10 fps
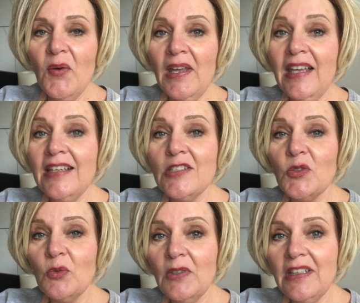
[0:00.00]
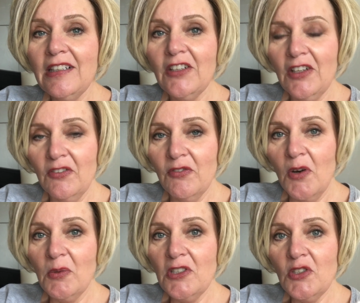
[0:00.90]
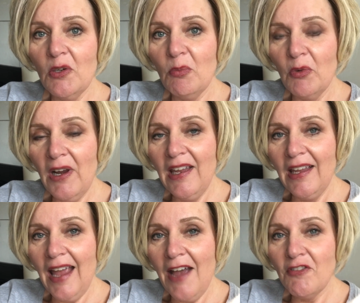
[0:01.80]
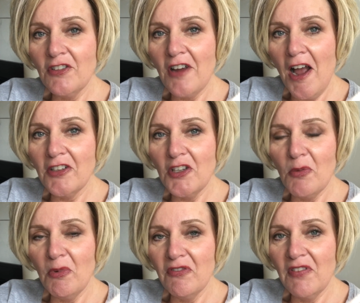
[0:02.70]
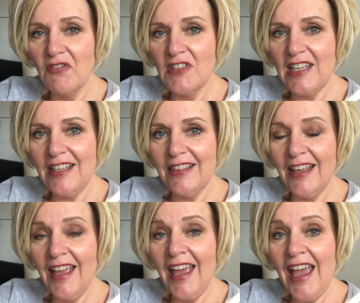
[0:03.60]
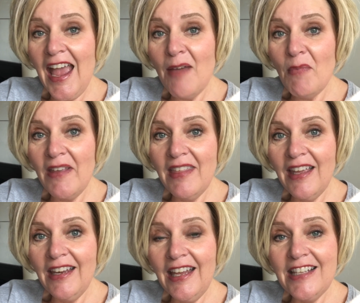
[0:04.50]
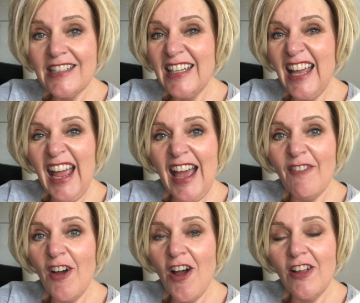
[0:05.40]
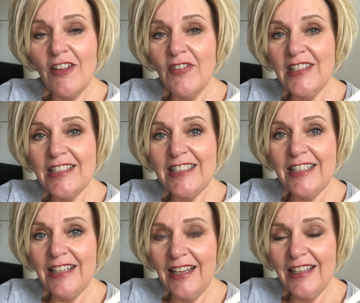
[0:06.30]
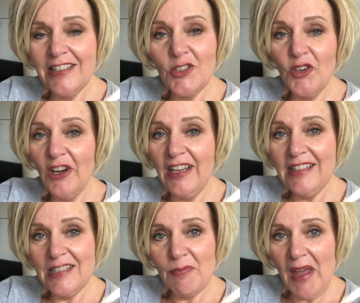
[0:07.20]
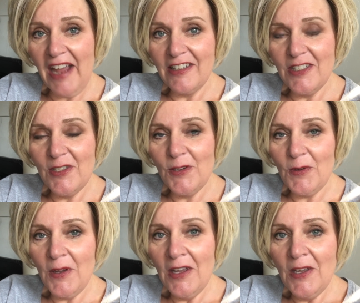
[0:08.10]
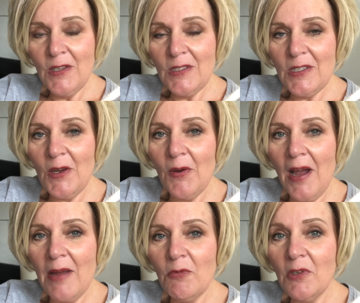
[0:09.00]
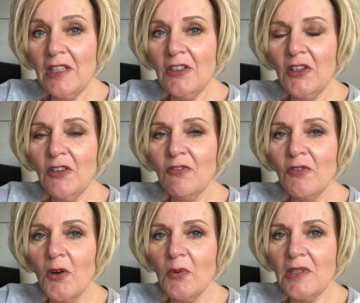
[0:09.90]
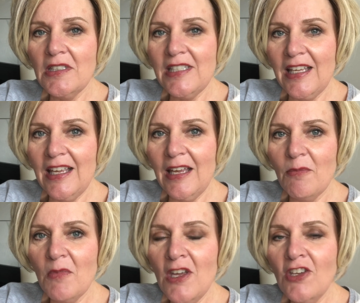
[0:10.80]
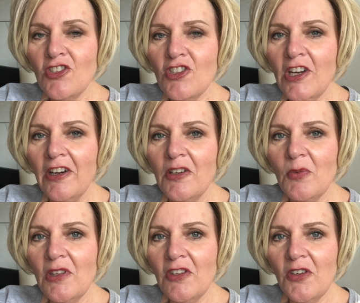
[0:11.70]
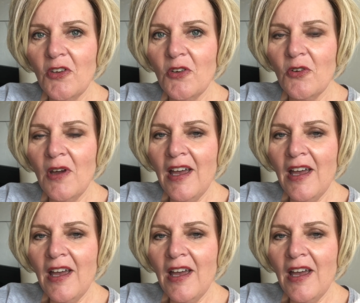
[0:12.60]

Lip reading: he is really looking forward to a break after October 15th. And by then, he's going to have all of his grains back too. So I'm really looking forward to him sharing with you